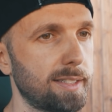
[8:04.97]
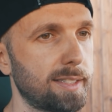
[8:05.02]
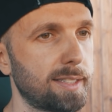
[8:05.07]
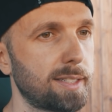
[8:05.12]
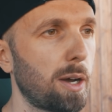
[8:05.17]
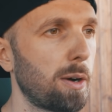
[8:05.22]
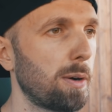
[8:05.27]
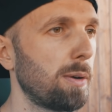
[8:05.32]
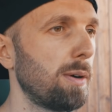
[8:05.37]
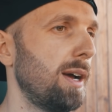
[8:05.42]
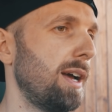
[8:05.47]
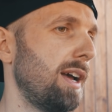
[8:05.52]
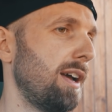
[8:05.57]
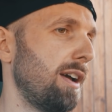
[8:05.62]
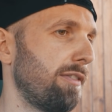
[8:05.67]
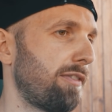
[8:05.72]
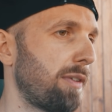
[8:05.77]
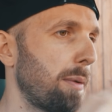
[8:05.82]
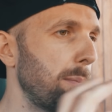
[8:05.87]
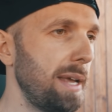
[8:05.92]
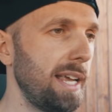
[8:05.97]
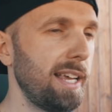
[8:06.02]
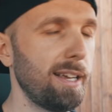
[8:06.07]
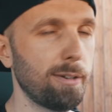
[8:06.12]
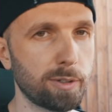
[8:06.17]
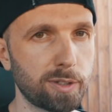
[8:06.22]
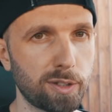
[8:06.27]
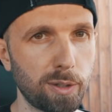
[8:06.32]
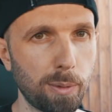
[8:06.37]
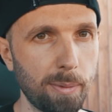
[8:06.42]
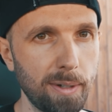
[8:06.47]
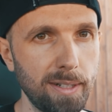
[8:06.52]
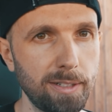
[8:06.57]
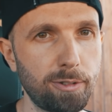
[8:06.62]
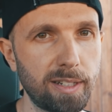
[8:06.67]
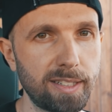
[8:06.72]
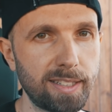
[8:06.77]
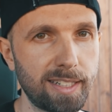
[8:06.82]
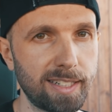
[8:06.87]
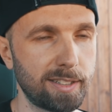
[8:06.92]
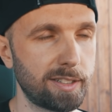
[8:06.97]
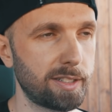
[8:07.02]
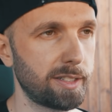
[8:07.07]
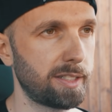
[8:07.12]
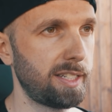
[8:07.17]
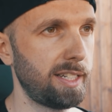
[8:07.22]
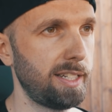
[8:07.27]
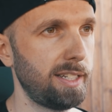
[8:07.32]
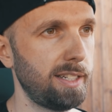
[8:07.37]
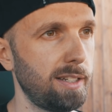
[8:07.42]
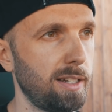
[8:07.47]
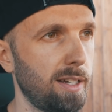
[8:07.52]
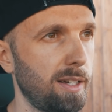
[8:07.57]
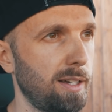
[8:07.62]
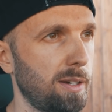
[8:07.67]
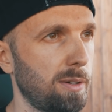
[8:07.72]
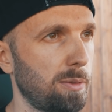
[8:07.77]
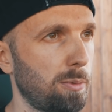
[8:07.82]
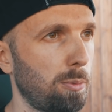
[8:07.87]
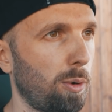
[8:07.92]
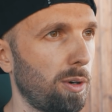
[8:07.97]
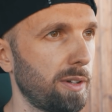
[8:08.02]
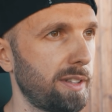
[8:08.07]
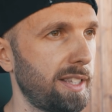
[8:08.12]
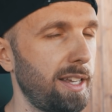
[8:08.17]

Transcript: So for me, it was super interesting to see what